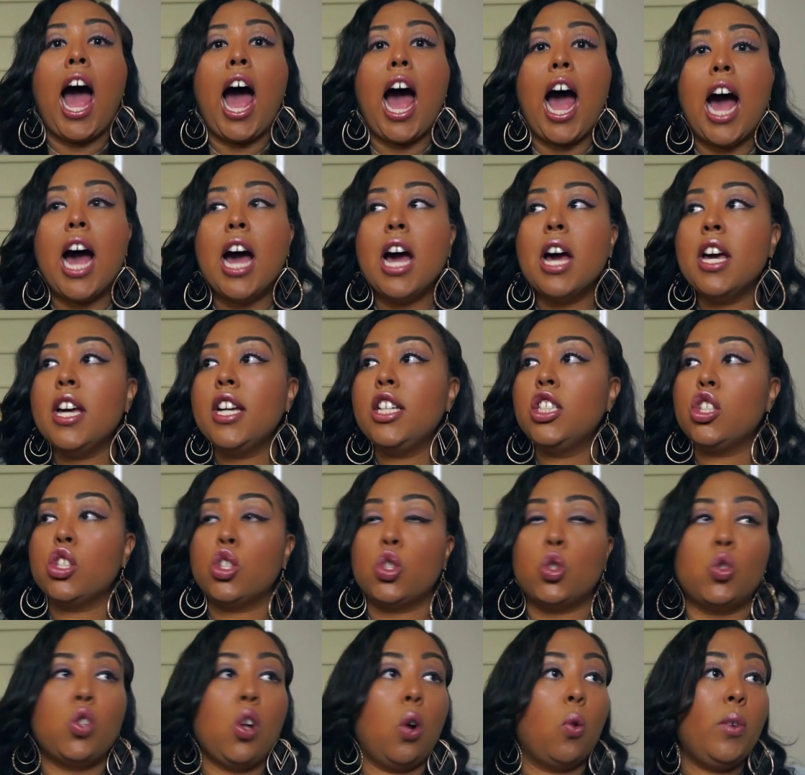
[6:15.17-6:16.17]
I
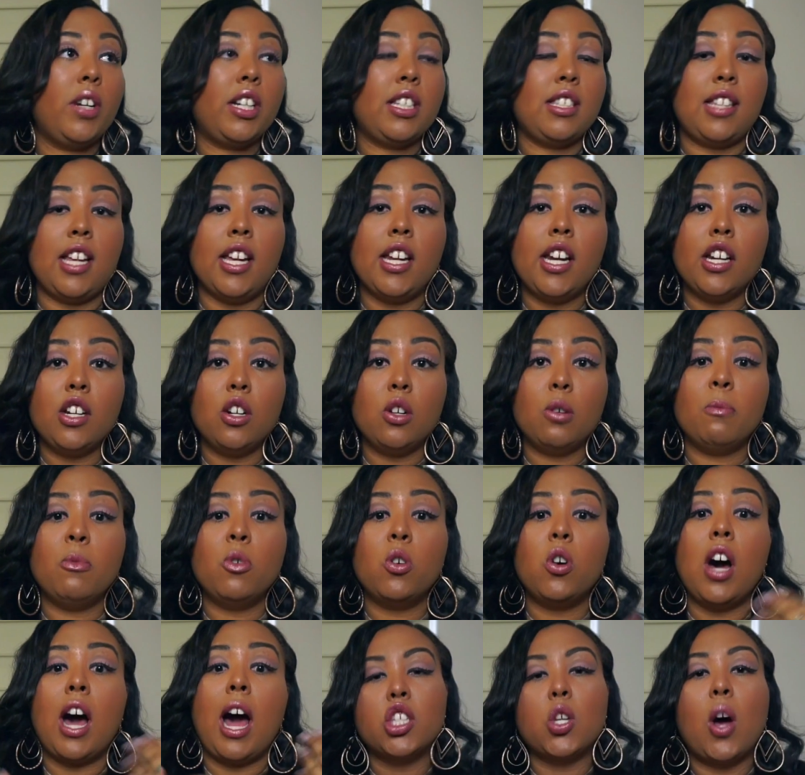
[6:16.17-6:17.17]
just don't want to stay there no
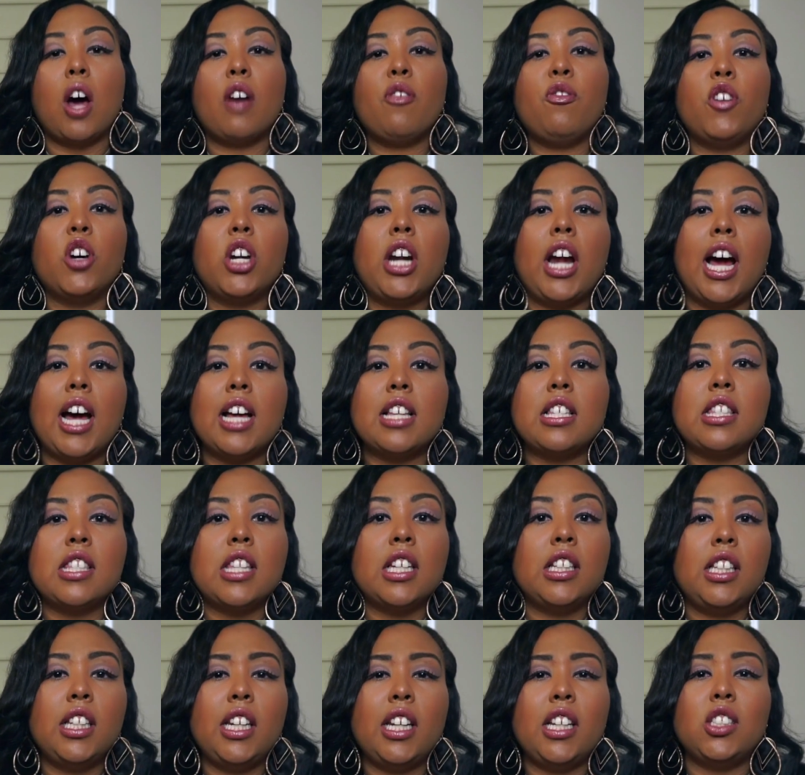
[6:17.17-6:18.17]
more. So I feel the
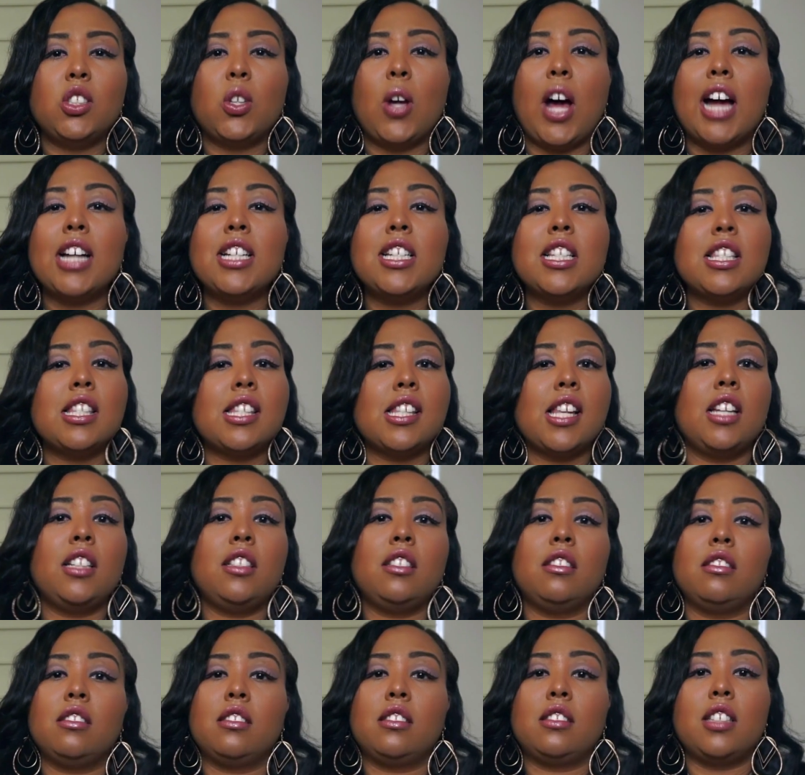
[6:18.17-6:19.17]
hostility. So I just
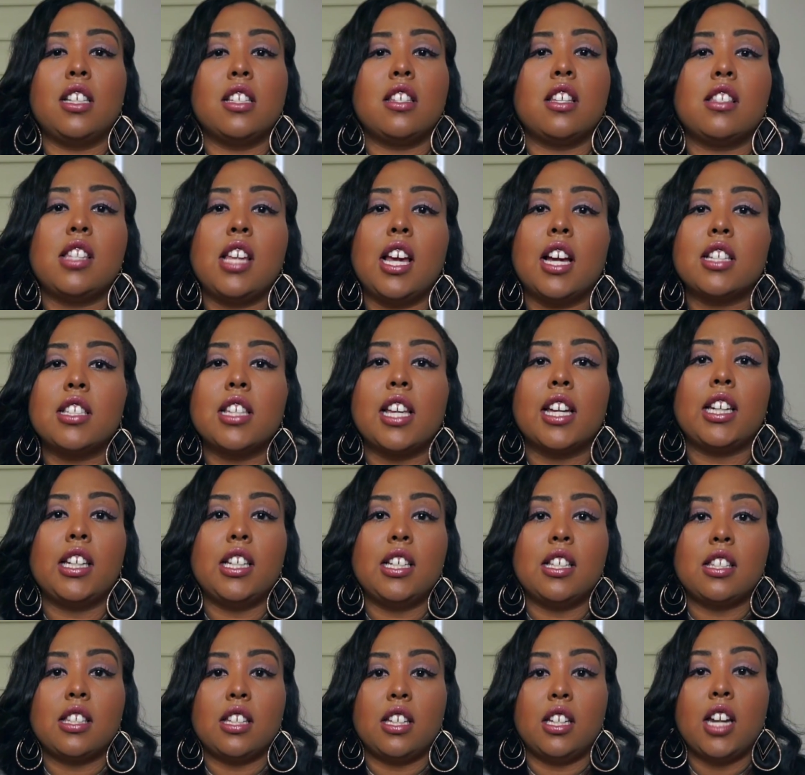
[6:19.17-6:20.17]
send sis a text like,
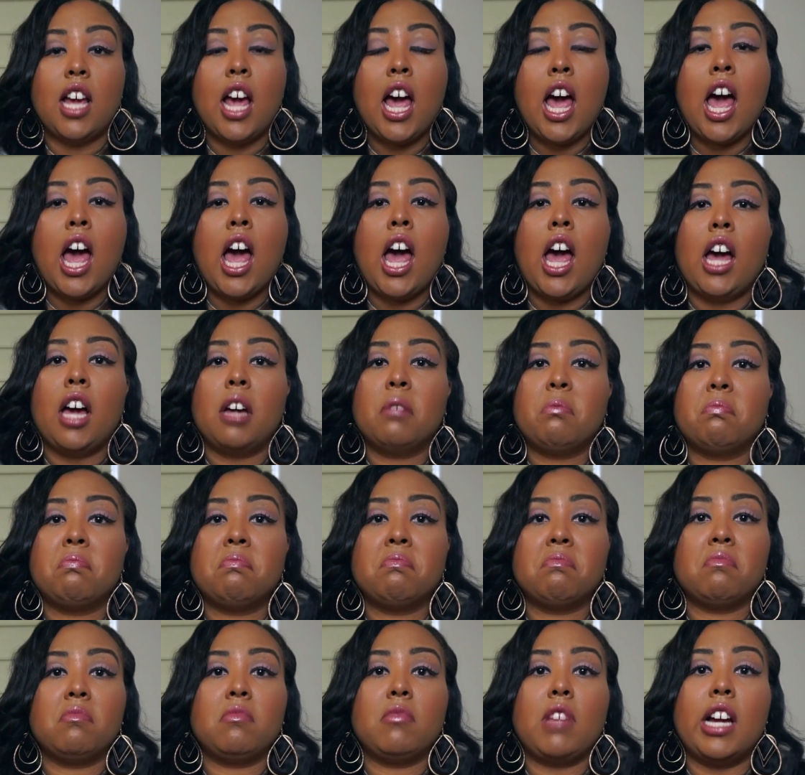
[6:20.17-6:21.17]
listen,
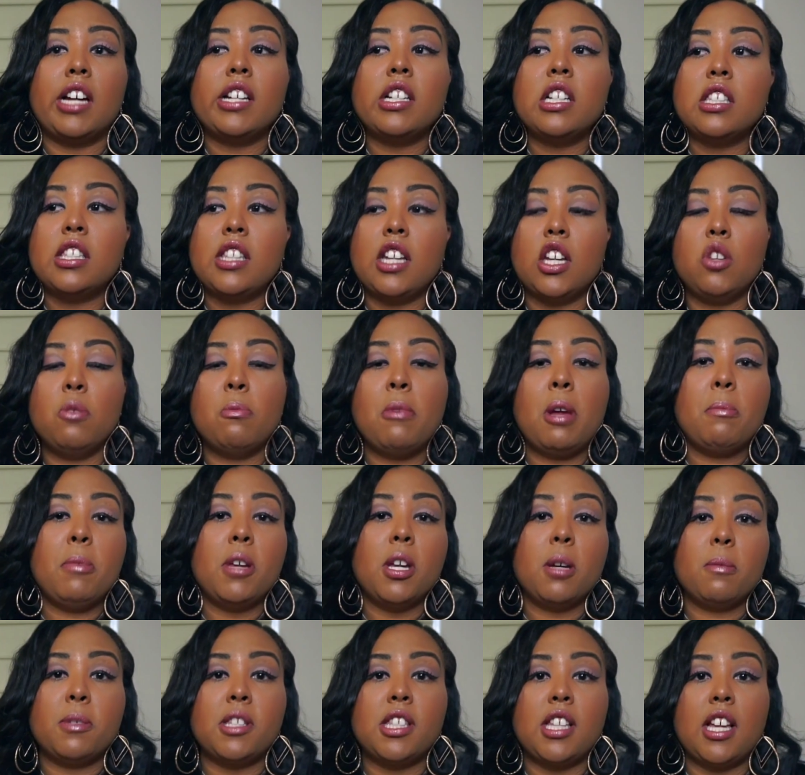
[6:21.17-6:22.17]
I understand you may
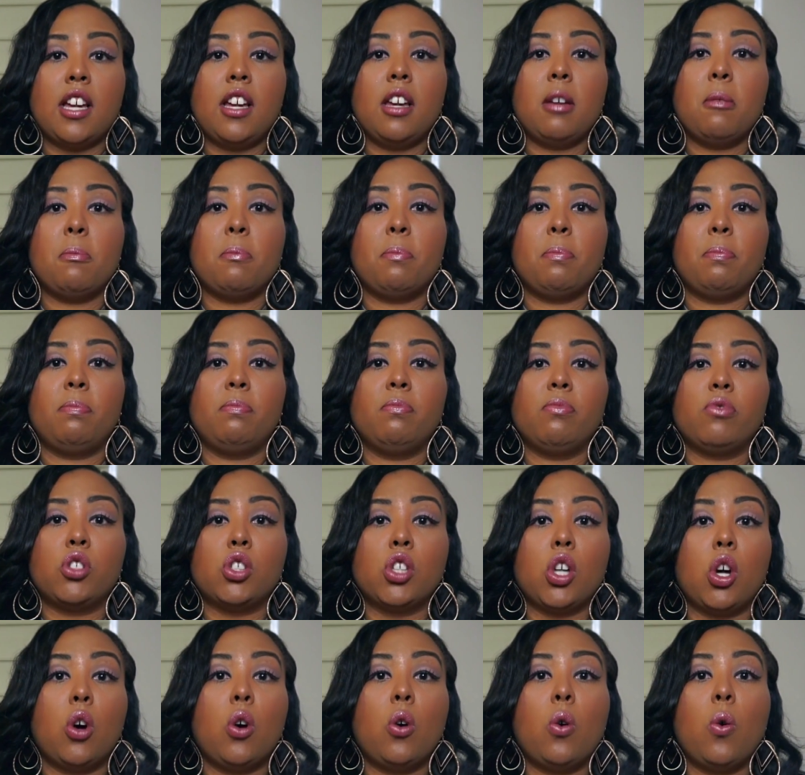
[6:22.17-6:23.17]
be upset,
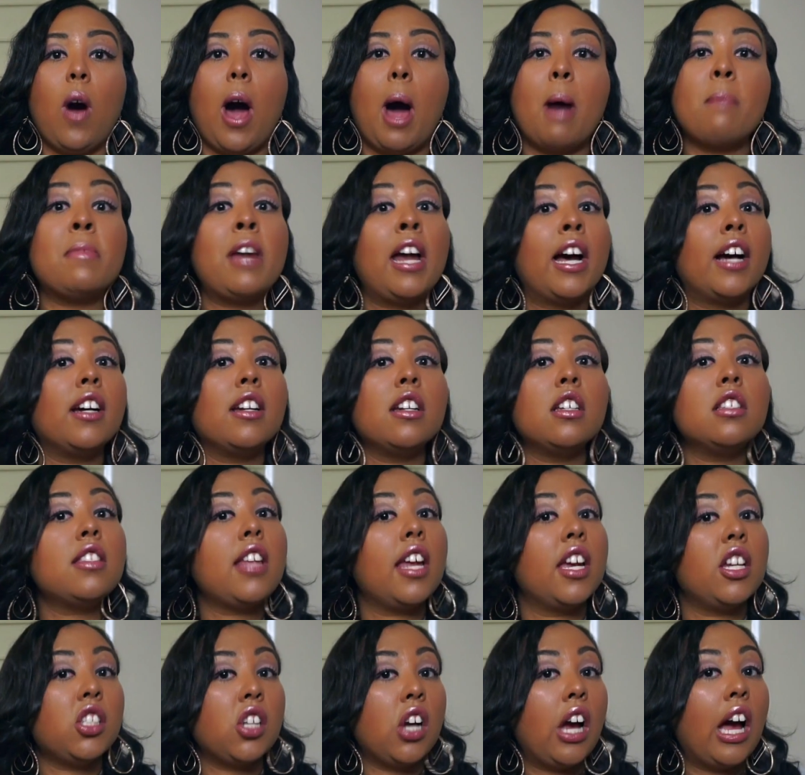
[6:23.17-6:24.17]
so I'm not gonna
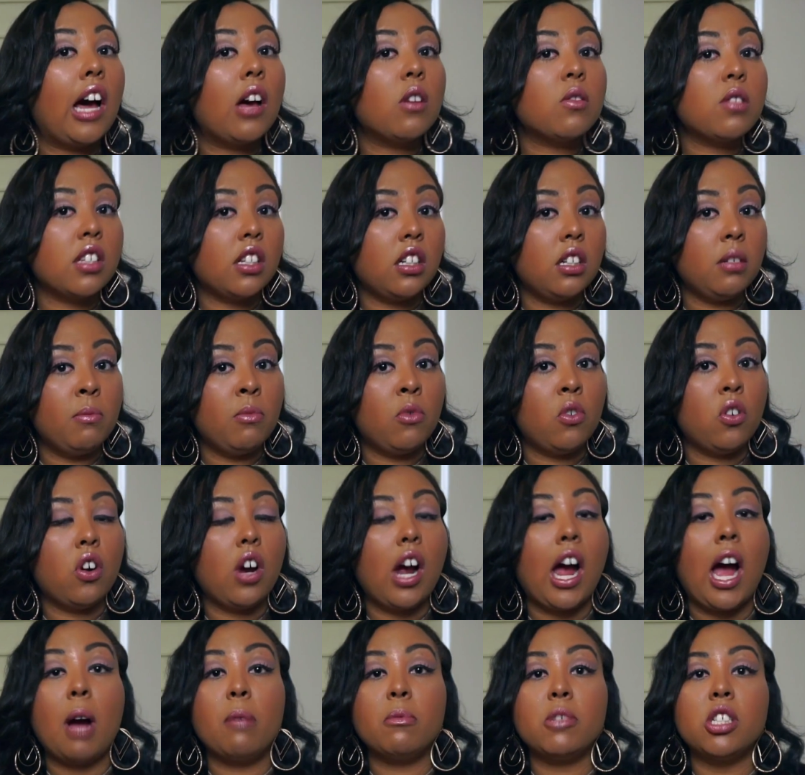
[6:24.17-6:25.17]
stay at your house
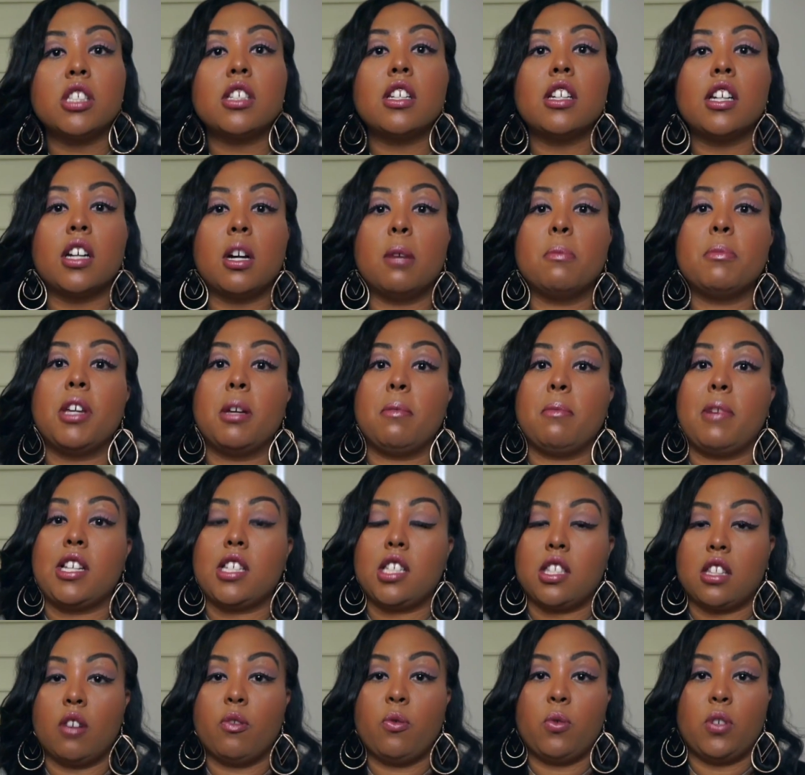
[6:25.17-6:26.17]
anymore. I'm just gonna come get my
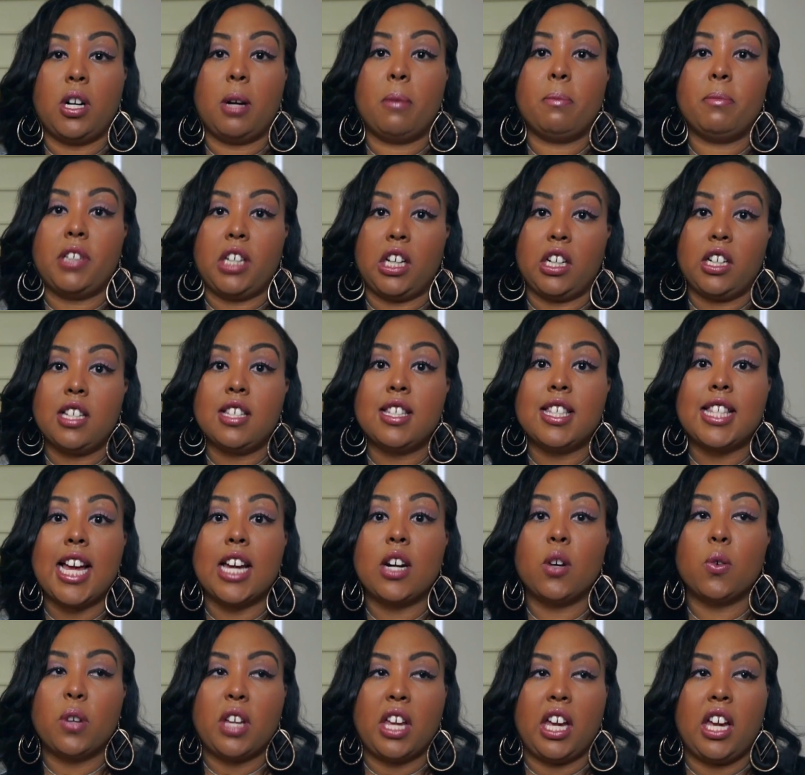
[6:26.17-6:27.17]
stuff when I'm done. Is
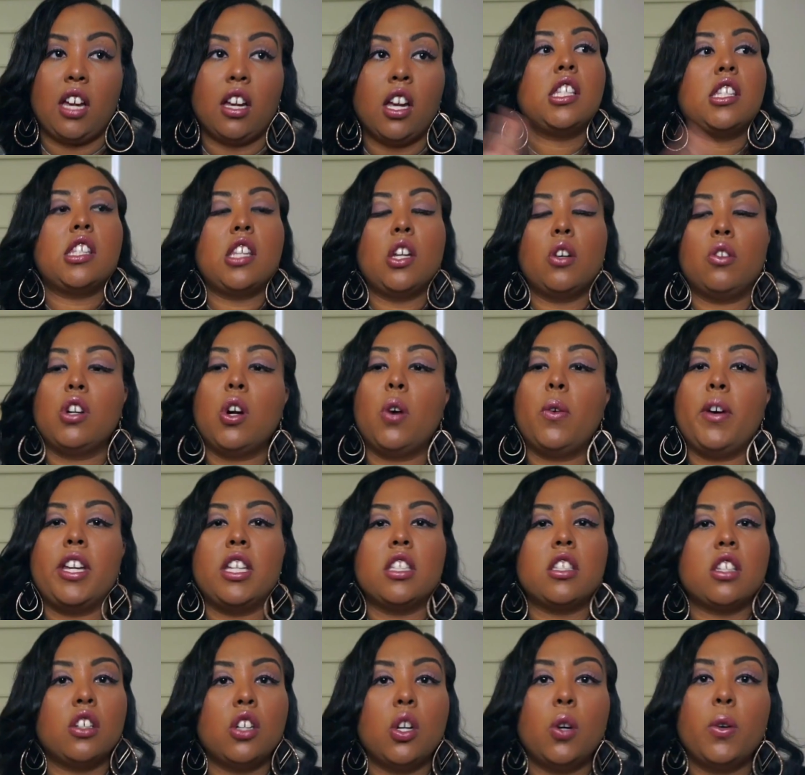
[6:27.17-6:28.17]
that okay? Still no
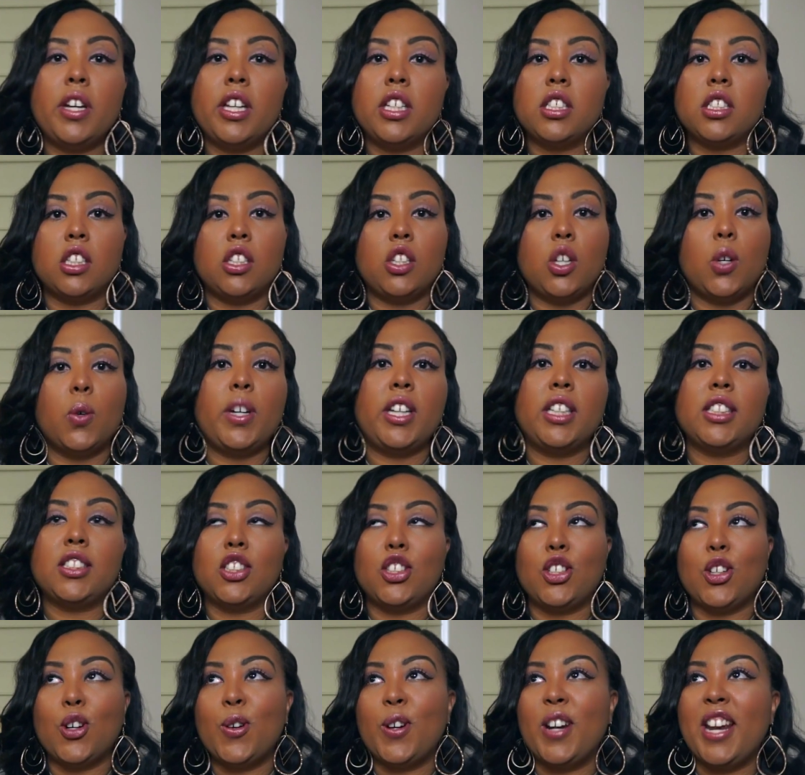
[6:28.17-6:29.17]
answer, no answer, no
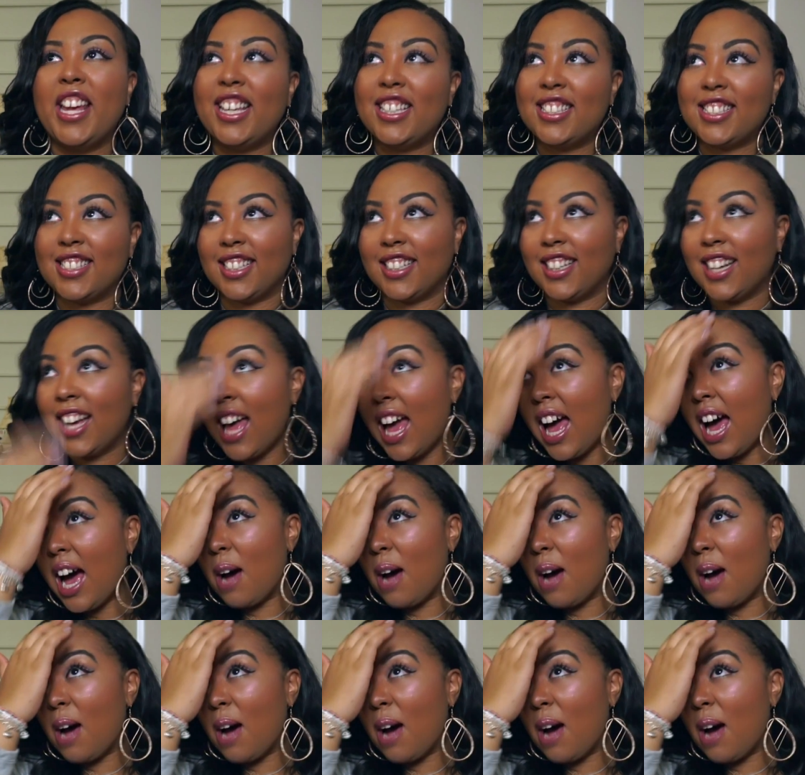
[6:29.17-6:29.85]
answer, no answer.